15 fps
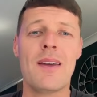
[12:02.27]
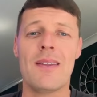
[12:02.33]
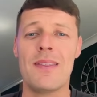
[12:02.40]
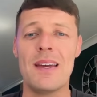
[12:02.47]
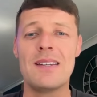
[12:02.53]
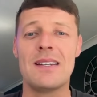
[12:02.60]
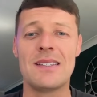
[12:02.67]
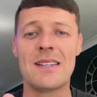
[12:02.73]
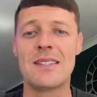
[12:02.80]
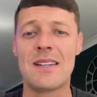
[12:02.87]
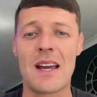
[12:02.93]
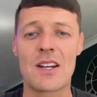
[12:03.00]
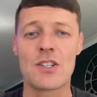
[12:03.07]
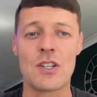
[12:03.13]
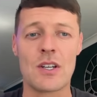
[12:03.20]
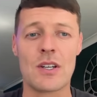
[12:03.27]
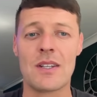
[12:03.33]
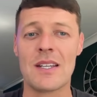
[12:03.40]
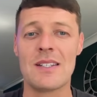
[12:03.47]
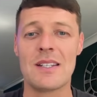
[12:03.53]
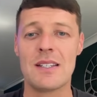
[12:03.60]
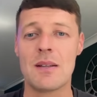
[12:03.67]
this is the section,
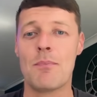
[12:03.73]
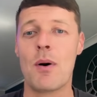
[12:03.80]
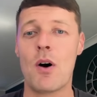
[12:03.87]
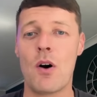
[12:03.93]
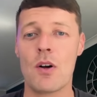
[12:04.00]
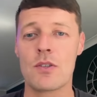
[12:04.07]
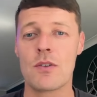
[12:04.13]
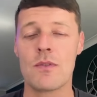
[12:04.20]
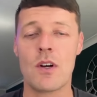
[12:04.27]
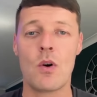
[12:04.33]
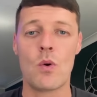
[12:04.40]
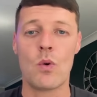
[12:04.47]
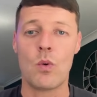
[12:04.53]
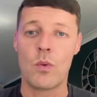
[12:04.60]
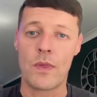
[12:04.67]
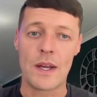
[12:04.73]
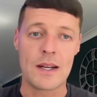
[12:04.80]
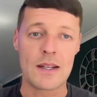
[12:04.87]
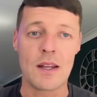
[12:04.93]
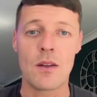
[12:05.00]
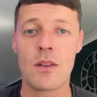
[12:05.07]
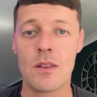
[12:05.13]
this is the part of the whole
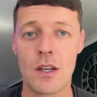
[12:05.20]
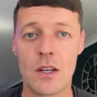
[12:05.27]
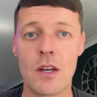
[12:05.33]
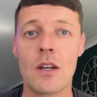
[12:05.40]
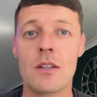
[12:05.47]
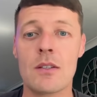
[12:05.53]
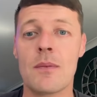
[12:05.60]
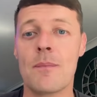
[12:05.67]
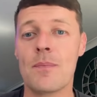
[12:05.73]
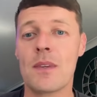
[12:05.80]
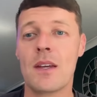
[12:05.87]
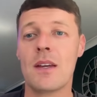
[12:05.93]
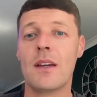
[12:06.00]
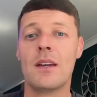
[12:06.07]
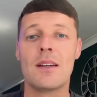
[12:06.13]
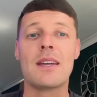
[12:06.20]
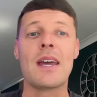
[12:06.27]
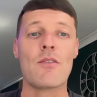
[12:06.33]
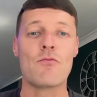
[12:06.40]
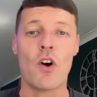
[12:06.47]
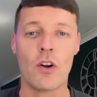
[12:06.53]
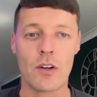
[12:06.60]
thing that they're going to
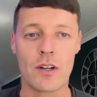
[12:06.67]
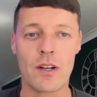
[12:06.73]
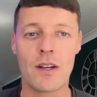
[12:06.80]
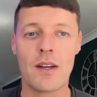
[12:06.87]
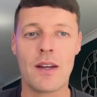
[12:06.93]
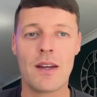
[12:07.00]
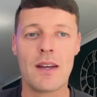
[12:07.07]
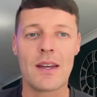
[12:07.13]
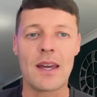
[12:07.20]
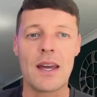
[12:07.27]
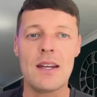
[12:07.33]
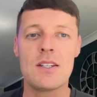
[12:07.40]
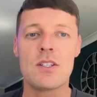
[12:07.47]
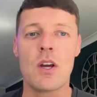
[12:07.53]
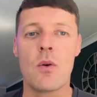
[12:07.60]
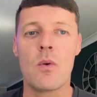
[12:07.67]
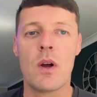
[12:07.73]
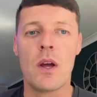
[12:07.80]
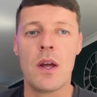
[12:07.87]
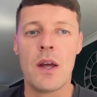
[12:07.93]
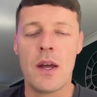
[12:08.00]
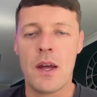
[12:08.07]
get wrong. Okay, so
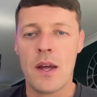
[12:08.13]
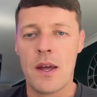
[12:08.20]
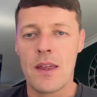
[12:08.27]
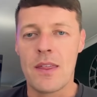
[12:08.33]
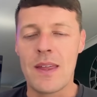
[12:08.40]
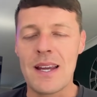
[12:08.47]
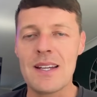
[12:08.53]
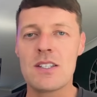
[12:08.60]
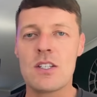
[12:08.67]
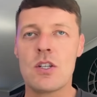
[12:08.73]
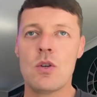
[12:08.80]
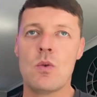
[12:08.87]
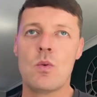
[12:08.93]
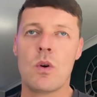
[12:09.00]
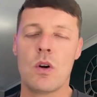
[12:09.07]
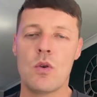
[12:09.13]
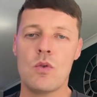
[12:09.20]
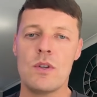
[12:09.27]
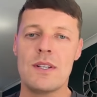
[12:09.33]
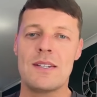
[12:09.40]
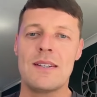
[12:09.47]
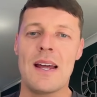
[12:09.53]
things to
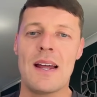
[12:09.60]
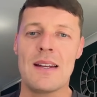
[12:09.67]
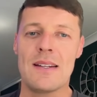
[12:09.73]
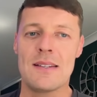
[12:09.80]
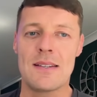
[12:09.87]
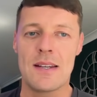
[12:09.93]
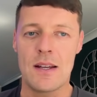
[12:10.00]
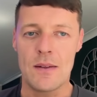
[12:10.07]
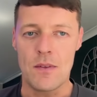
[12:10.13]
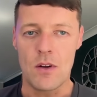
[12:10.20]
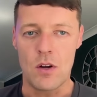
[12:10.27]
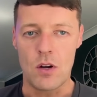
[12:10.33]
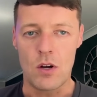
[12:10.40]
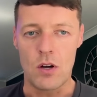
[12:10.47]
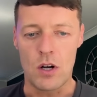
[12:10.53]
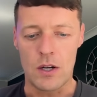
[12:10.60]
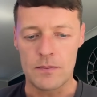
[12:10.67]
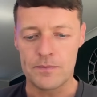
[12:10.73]
understand are